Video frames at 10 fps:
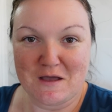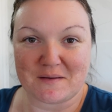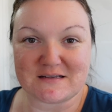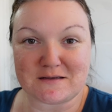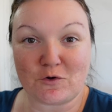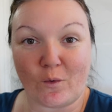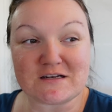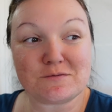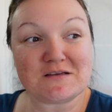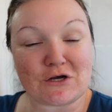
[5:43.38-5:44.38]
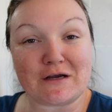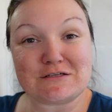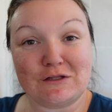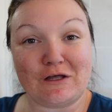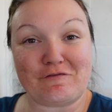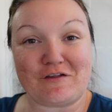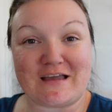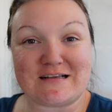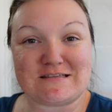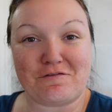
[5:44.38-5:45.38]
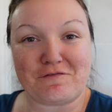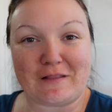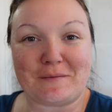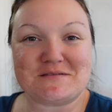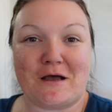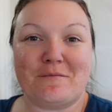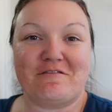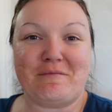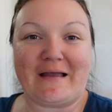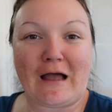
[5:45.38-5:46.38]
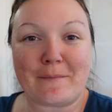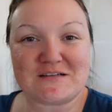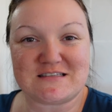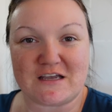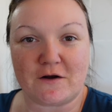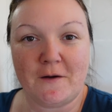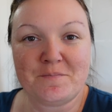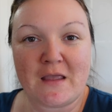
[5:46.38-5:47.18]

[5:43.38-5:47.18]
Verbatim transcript: Because I'm going to be starting to look for things to fill up some of my cupboards here.